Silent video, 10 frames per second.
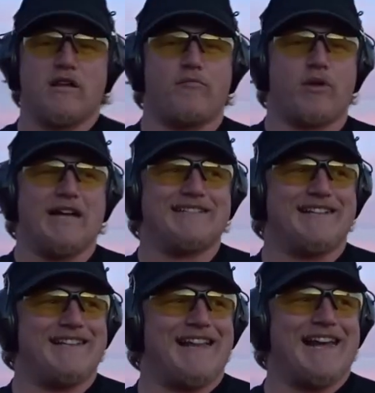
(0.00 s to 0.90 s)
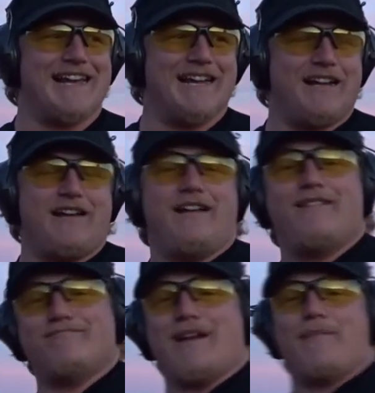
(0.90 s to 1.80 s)
impressed. I like it.
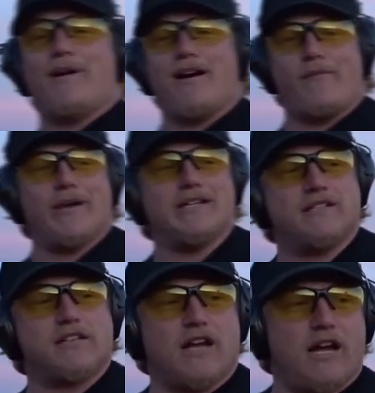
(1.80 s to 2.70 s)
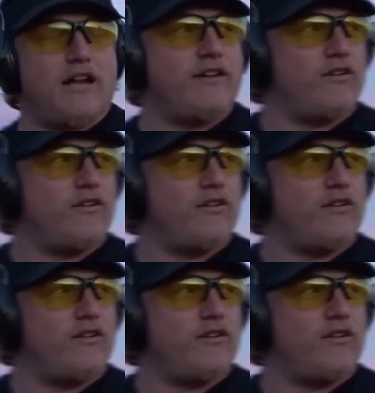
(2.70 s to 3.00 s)
My mom is uh,